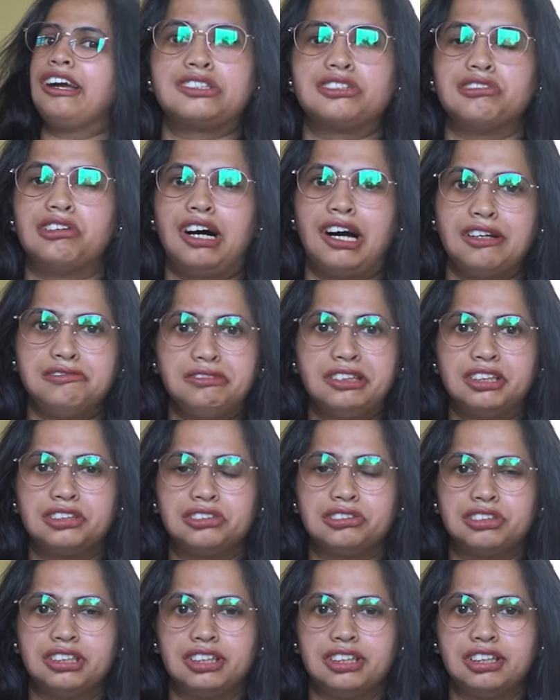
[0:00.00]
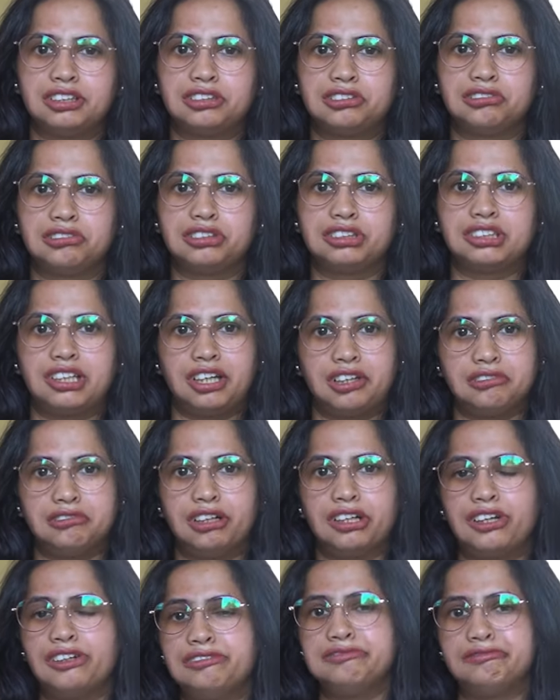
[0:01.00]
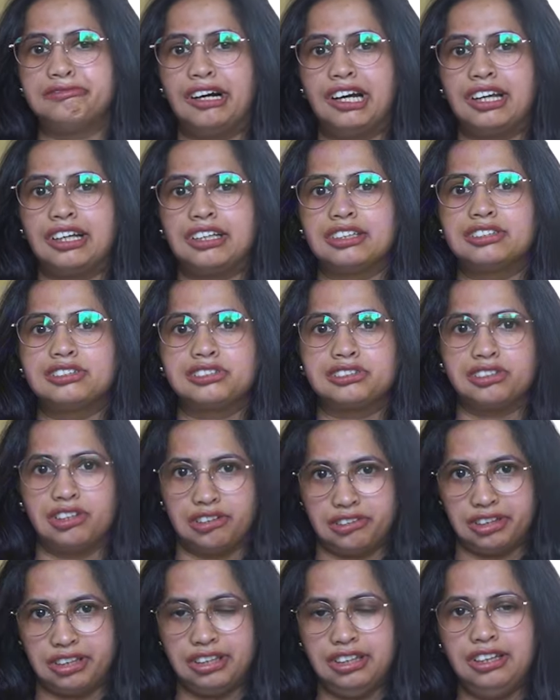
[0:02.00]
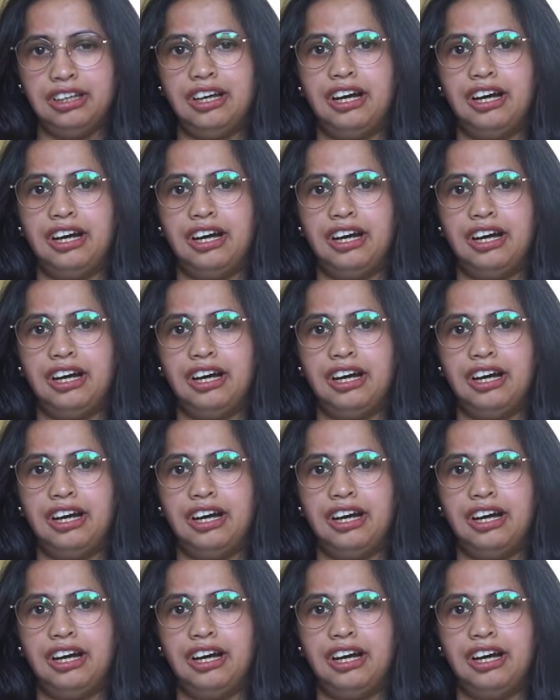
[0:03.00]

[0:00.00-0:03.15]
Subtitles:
So I'm here today to share one of my story,